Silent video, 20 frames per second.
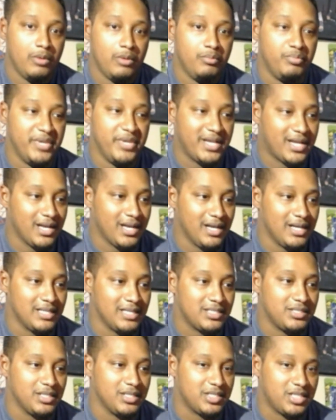
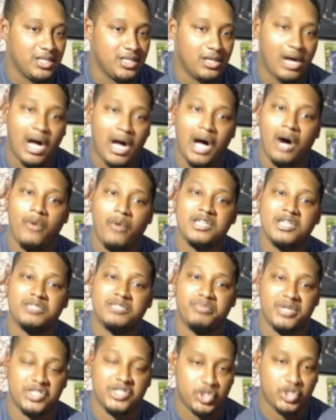because Nintendo always
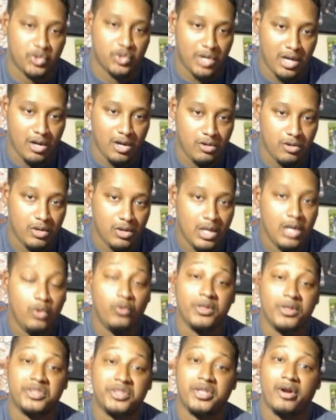been strong
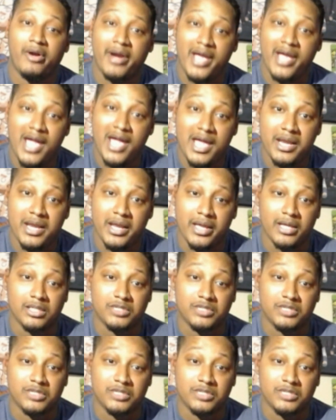with their handhelds.